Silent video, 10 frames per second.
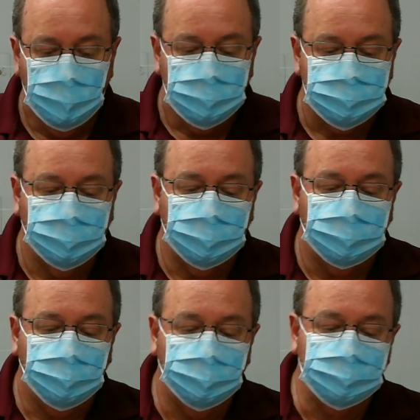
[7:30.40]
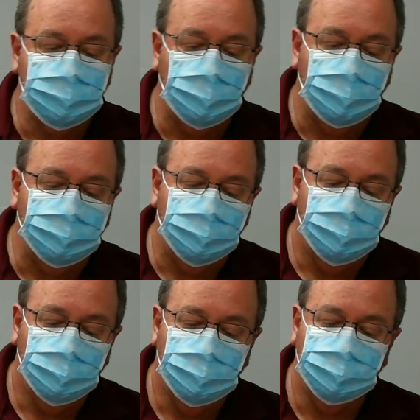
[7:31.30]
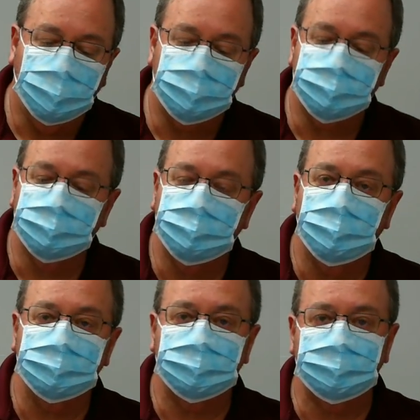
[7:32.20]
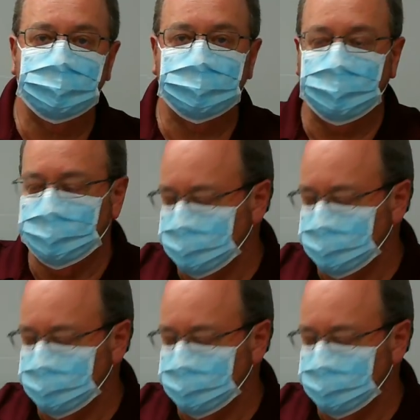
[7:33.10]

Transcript: So when you pull this off, make sure you don't stick that